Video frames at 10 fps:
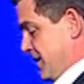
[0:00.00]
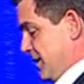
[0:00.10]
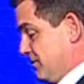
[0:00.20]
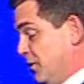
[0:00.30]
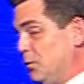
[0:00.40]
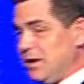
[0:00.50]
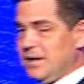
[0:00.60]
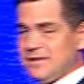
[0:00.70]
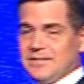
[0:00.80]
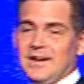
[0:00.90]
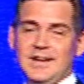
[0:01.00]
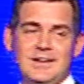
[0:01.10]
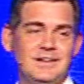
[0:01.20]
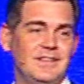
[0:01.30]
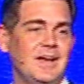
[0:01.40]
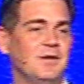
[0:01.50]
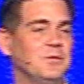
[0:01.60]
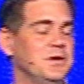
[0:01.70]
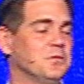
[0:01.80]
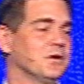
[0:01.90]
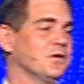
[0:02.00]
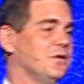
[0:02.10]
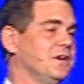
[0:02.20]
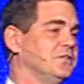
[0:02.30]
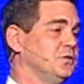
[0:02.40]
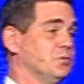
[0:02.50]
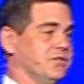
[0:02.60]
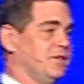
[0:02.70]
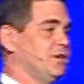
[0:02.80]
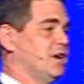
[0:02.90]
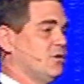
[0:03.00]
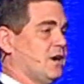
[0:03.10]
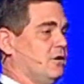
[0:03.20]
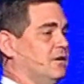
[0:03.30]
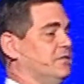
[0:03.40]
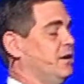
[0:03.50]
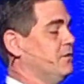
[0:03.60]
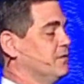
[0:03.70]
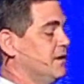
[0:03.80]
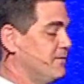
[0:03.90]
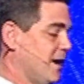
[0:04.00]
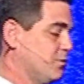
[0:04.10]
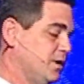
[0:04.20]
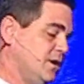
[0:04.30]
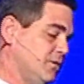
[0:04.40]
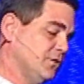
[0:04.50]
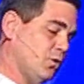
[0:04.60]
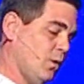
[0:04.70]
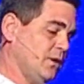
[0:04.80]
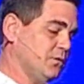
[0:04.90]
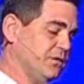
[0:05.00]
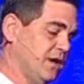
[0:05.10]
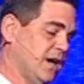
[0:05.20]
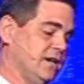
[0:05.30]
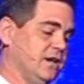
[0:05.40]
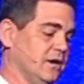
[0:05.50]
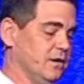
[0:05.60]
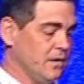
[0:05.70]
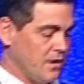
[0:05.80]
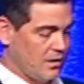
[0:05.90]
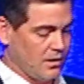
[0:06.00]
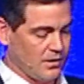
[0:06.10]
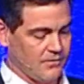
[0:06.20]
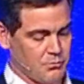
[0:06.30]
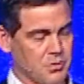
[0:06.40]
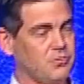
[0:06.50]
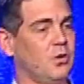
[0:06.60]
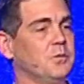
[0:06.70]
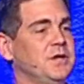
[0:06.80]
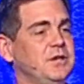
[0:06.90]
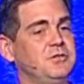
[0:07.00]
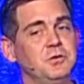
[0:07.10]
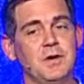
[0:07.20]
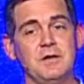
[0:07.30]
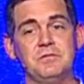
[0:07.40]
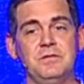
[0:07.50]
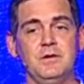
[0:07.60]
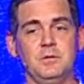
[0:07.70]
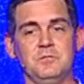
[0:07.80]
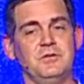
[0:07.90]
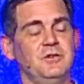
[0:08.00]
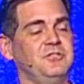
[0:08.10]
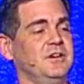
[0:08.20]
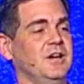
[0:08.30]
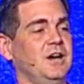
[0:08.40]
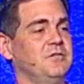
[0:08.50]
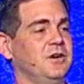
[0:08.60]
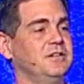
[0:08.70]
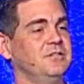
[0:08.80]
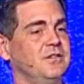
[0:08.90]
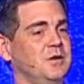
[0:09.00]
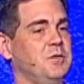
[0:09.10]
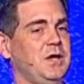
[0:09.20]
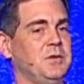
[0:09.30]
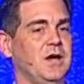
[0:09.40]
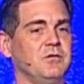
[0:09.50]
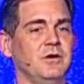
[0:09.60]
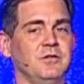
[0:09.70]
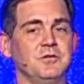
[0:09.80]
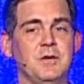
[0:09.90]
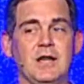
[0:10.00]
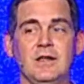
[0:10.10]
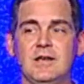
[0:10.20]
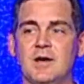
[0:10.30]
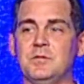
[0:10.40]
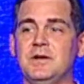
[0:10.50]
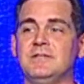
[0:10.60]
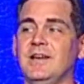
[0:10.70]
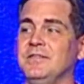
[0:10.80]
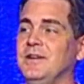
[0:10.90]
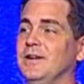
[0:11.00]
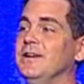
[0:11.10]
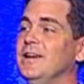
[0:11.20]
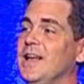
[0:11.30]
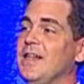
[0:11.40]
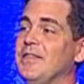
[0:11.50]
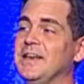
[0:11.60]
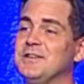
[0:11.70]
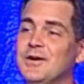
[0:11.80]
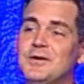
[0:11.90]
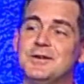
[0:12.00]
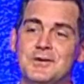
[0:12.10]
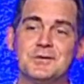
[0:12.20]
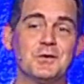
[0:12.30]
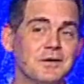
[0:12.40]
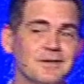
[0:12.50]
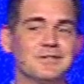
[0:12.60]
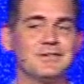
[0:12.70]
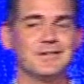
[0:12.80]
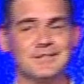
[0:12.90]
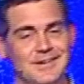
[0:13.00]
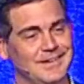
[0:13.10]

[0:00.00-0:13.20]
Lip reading: So we decided that we were going to present the nutcracker ourselves, and in fact, we'd even toyed with the idea of performing to a film version, kind of artistic payback for all those ballet companies out there that don't use orchestras.